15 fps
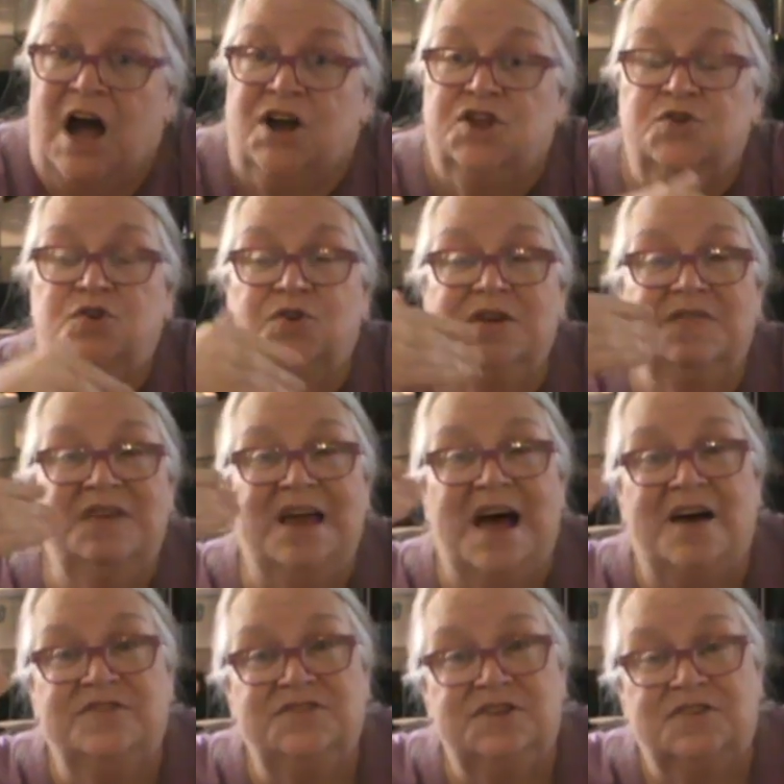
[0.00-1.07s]
You don't even
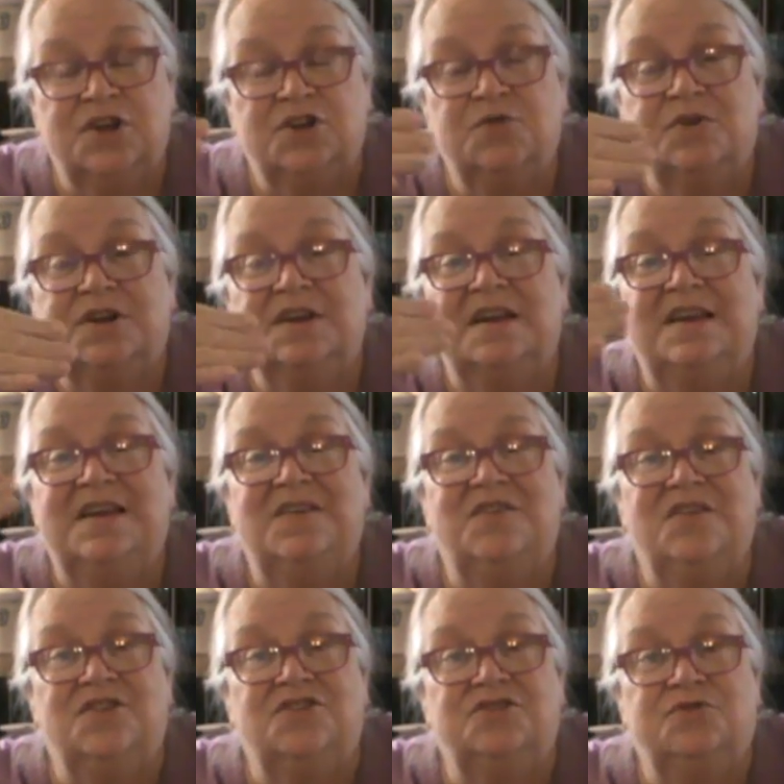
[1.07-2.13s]
have to you can
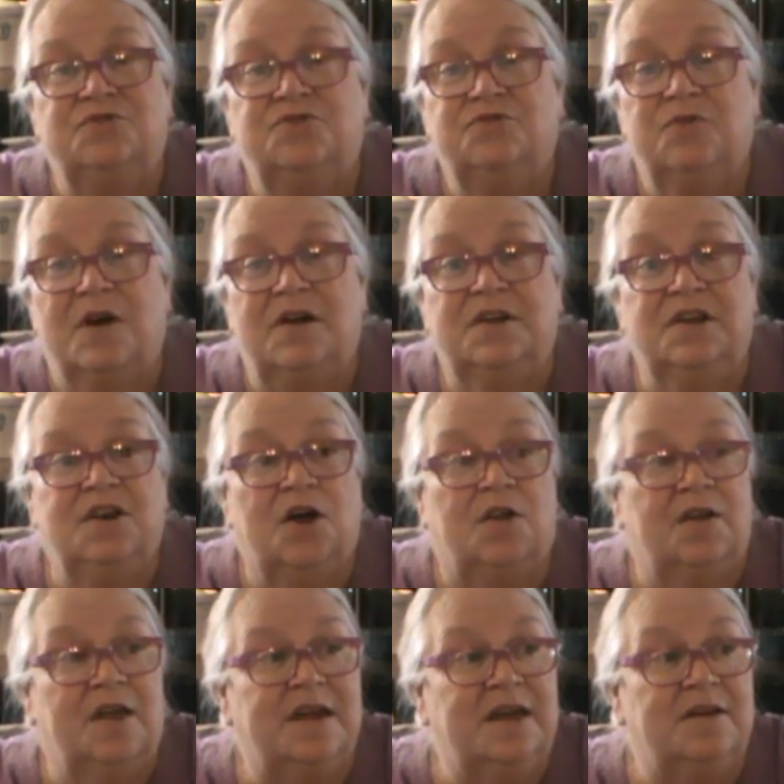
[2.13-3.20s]
listen to, you know,
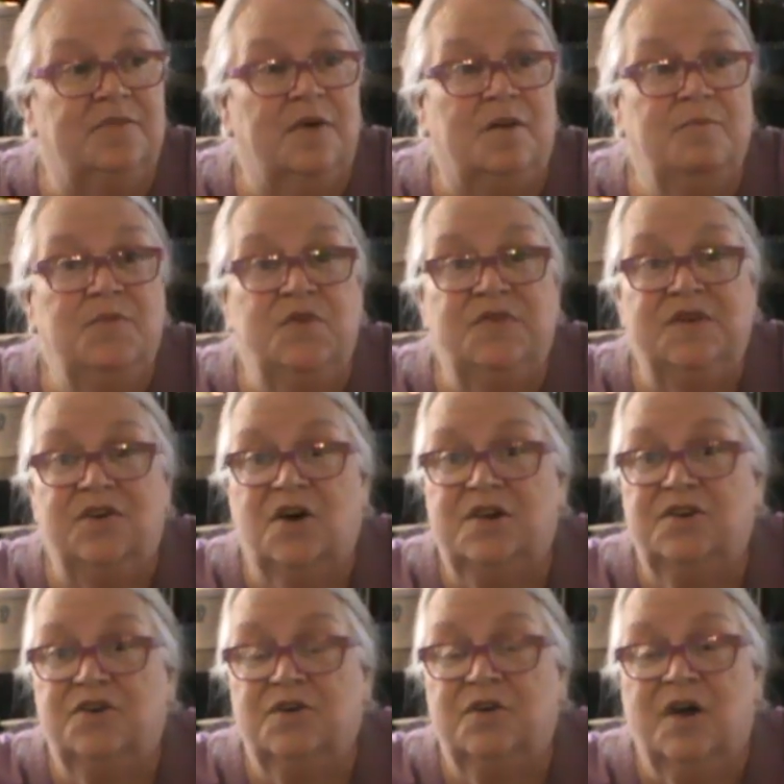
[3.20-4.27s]
like a music on
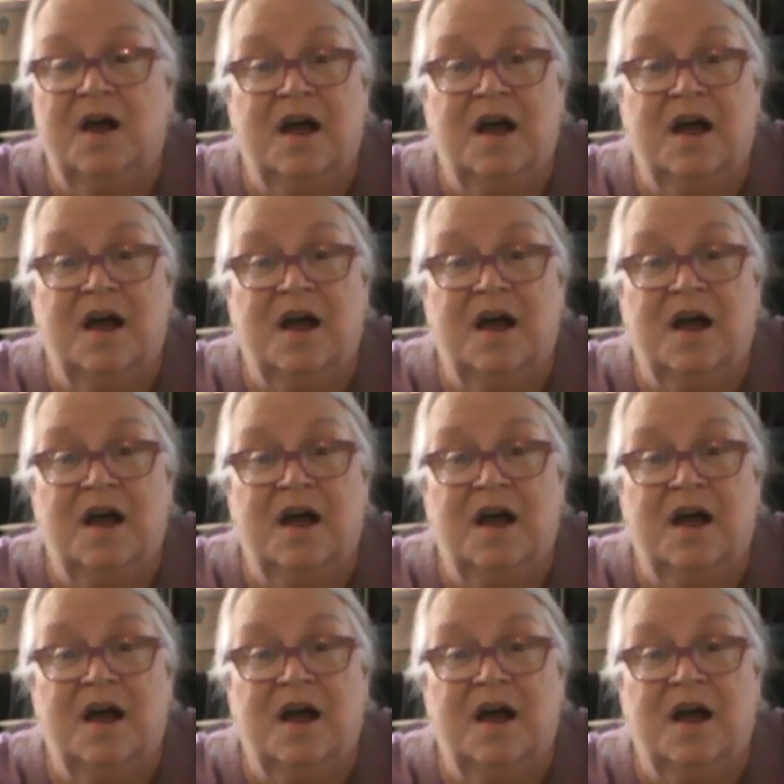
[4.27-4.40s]
your